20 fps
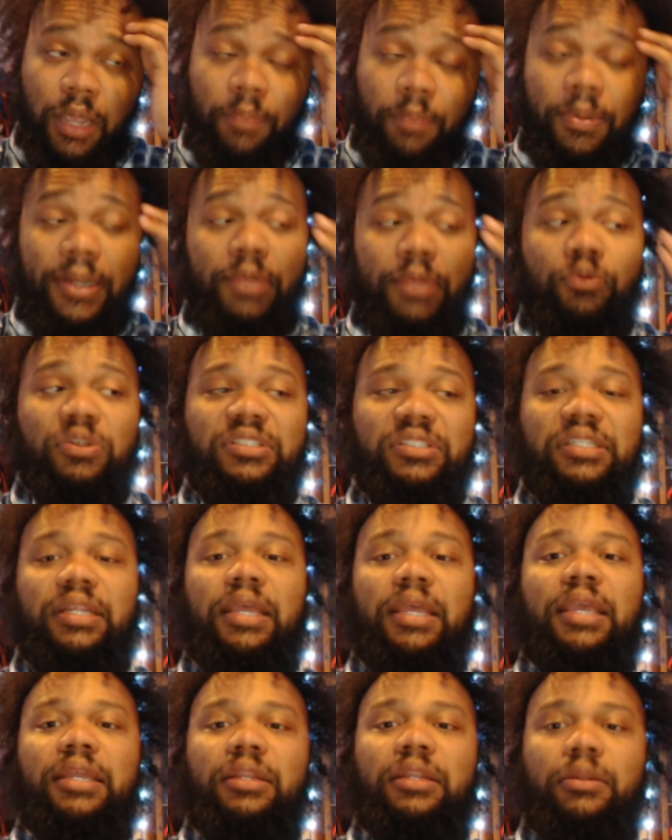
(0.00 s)
But he wasn't
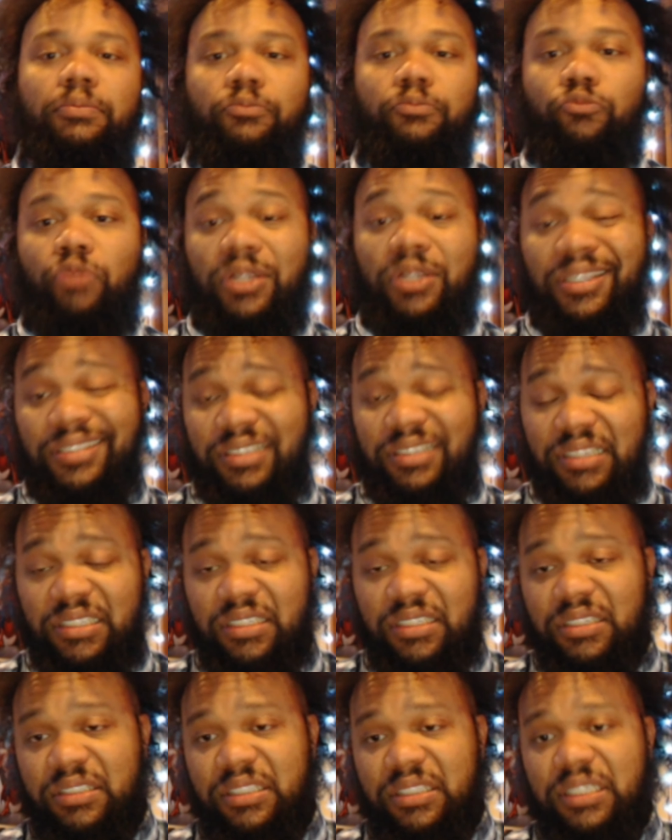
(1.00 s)
hitting them with
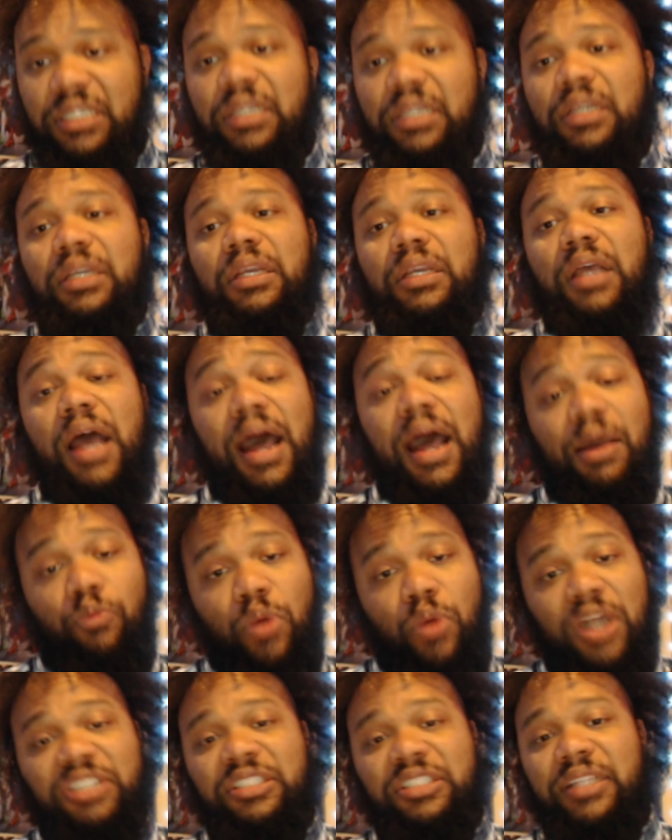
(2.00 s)
consistency. I
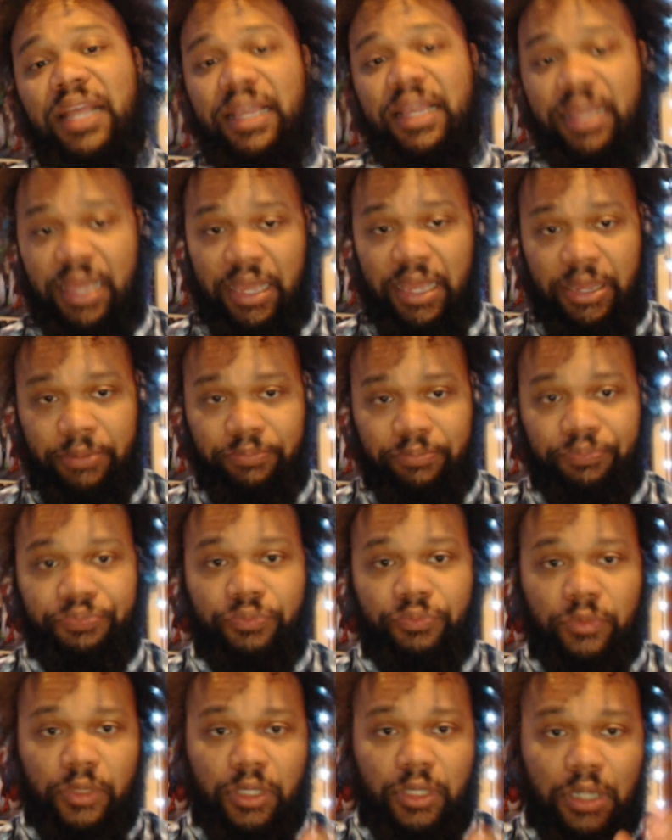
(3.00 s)
watched that game.
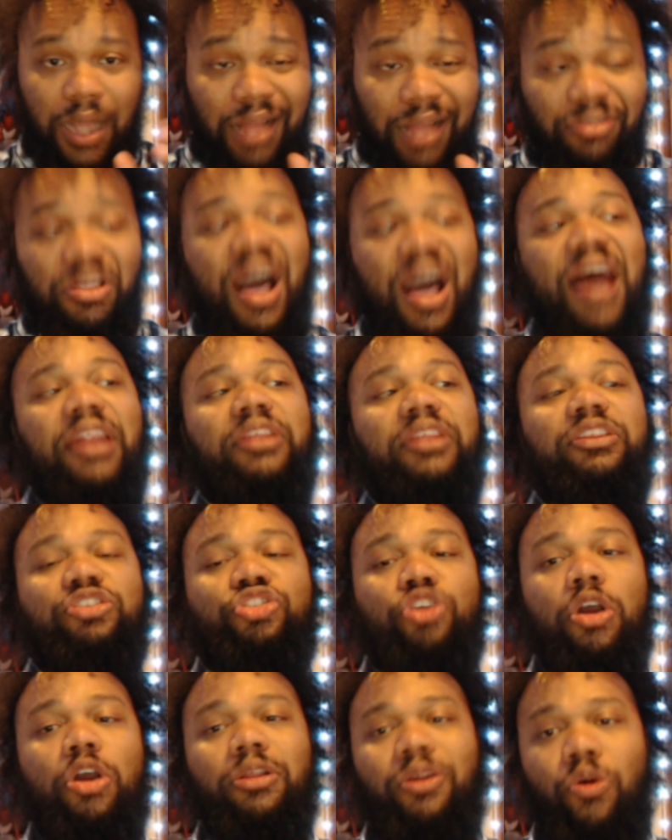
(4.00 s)
A lot of the
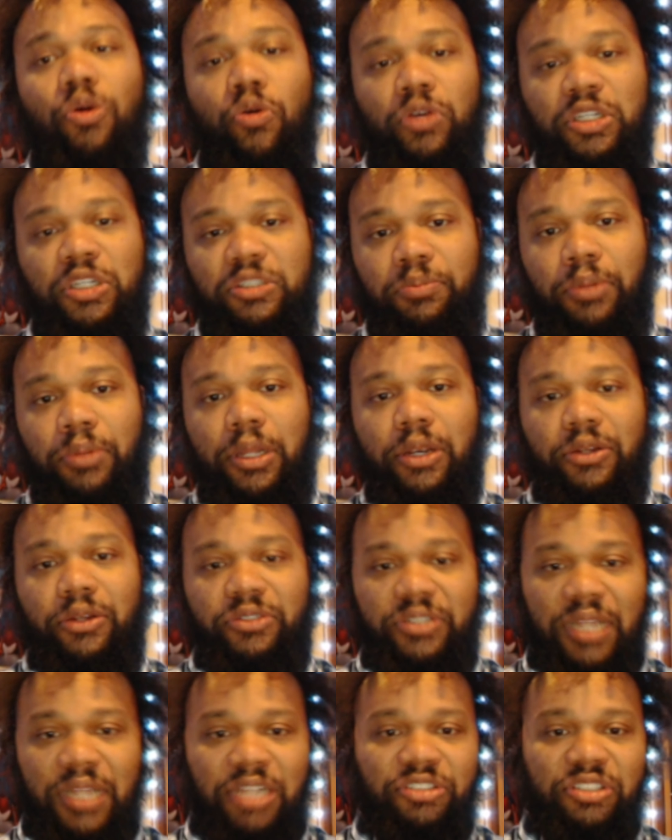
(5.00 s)
Charlotte Hornets
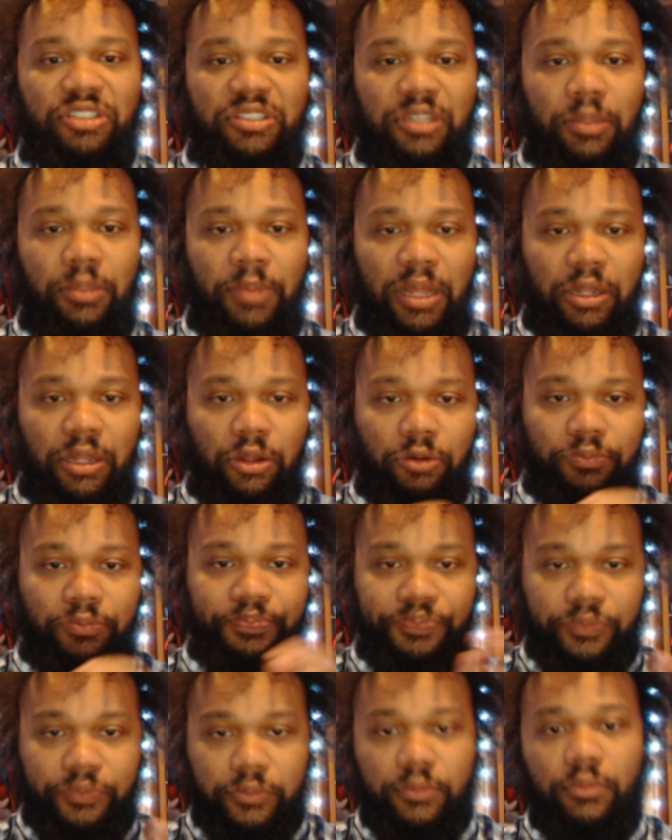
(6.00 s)
players, not just LaMelo,
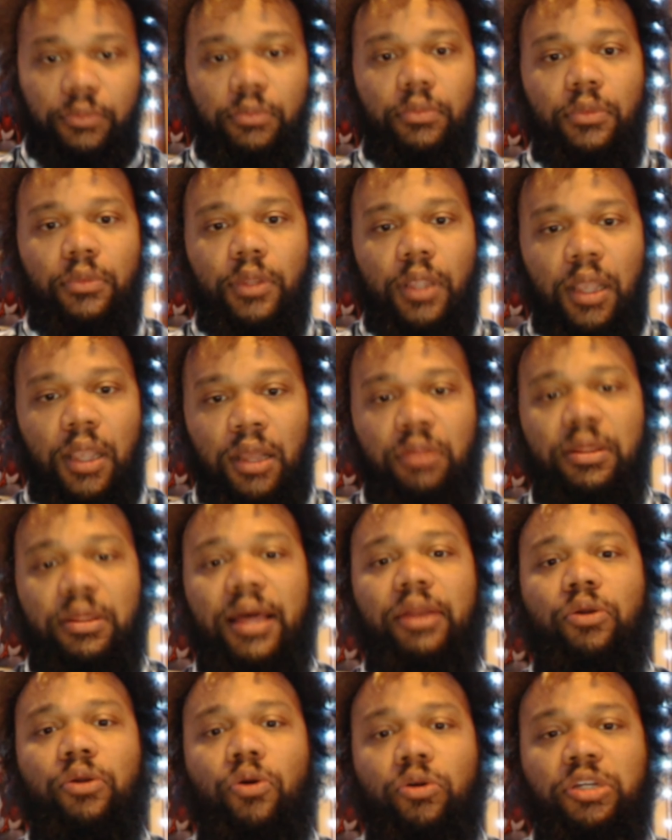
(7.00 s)
a
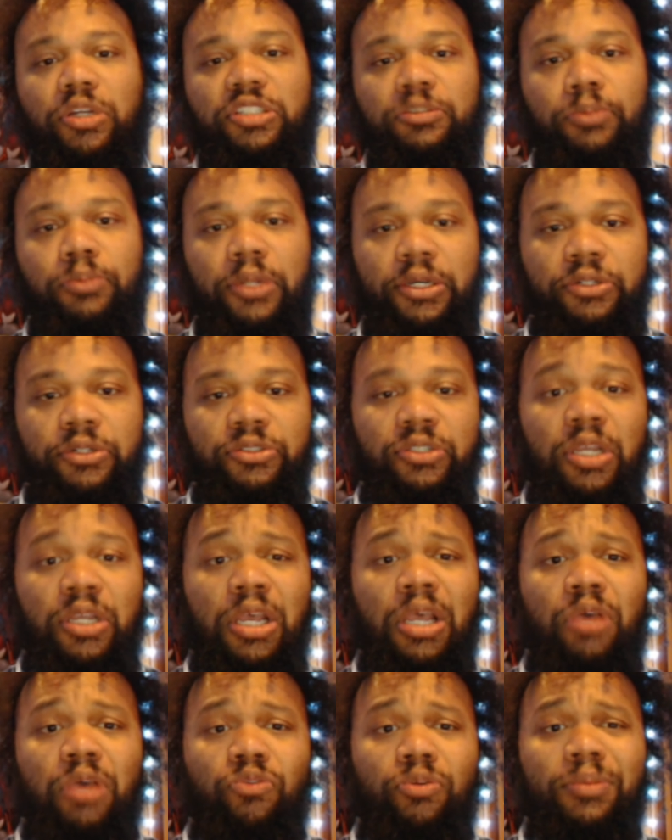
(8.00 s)
lot of Hornets players
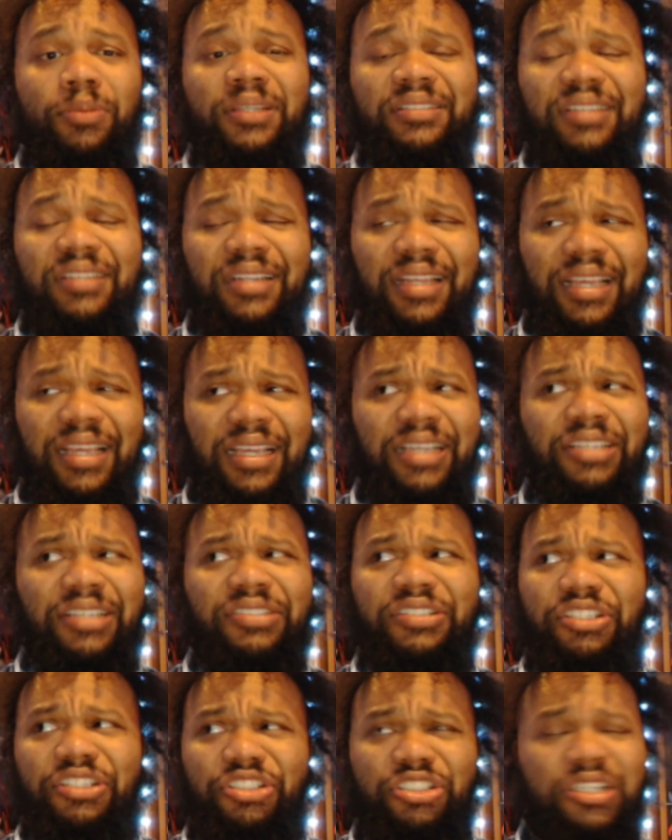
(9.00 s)
were missing
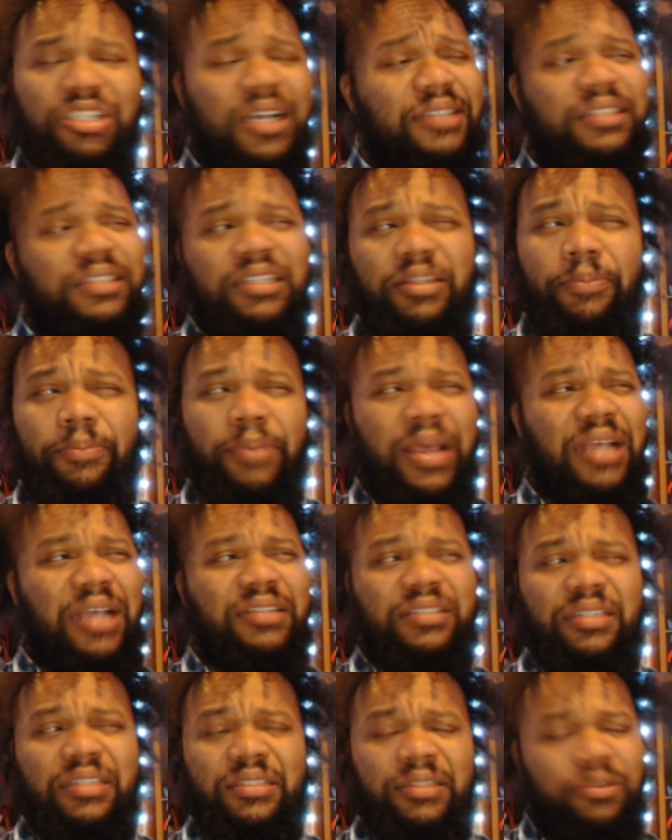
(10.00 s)
easy shots at the
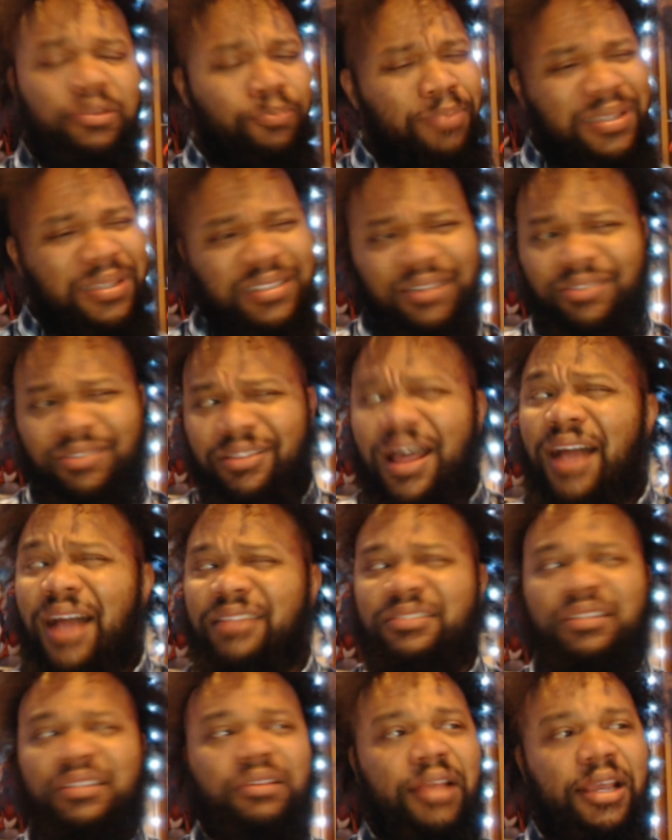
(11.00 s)
basket. They're missing
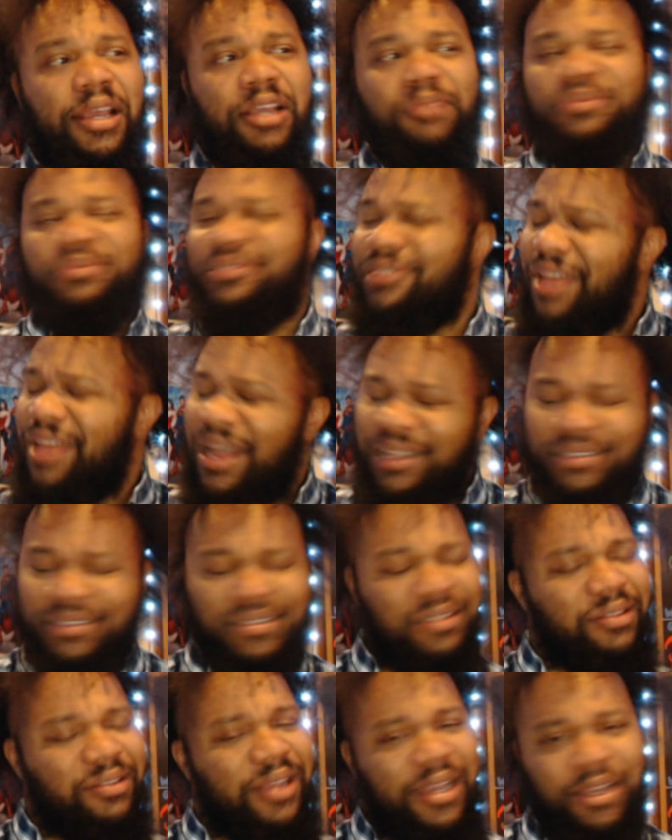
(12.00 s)
lots of layups,
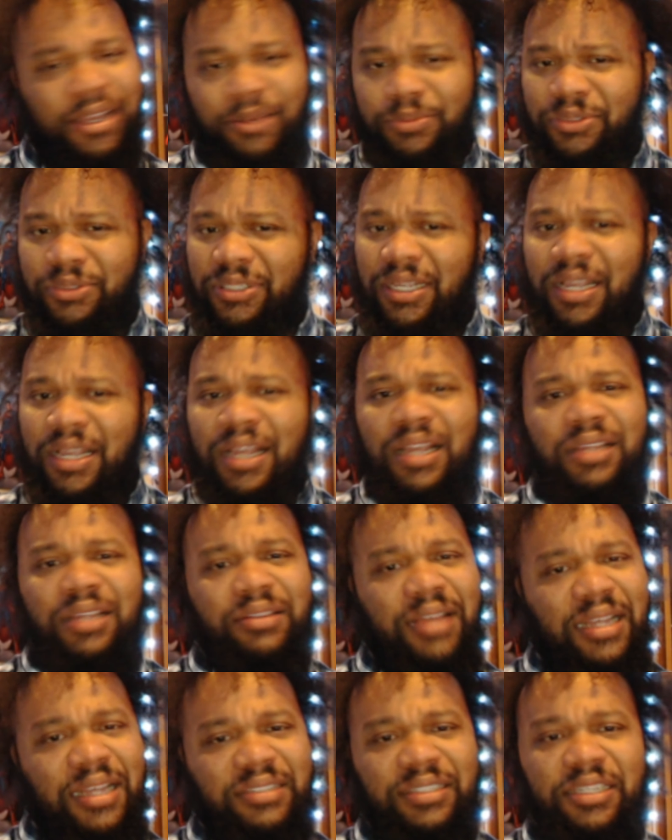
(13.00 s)
lots of layups,
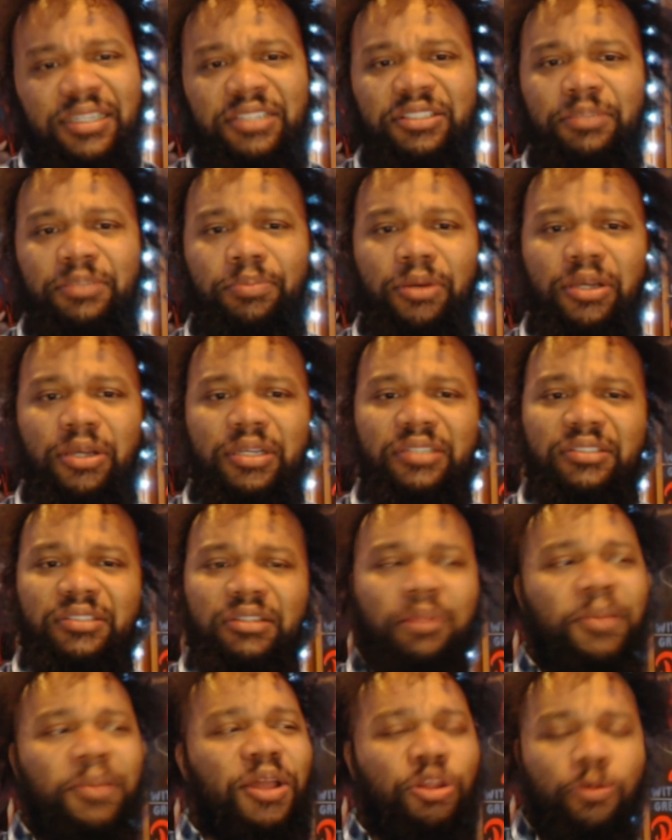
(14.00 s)
lots of easy buckets.
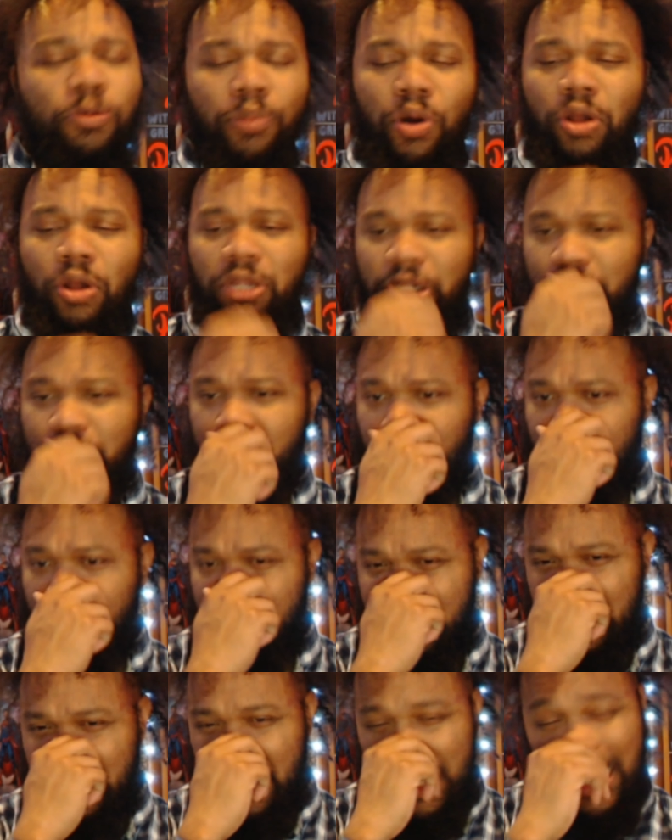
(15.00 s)
LaMelo Ball
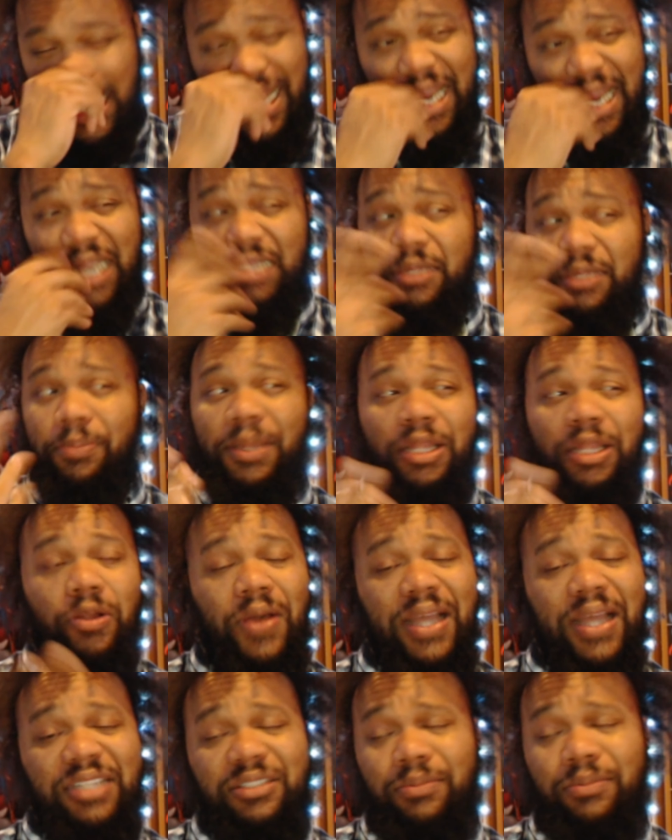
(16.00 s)
included, and
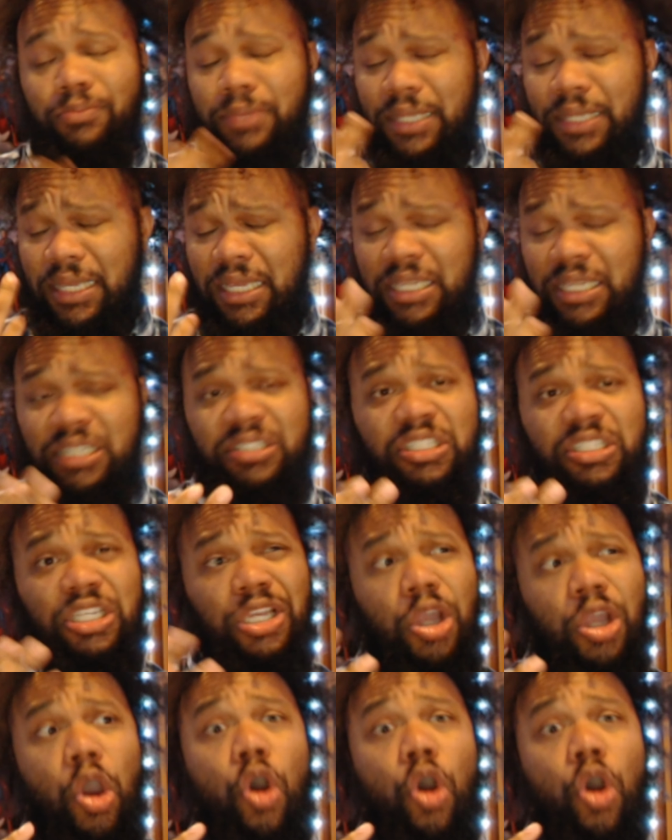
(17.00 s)
LaMelo had some easy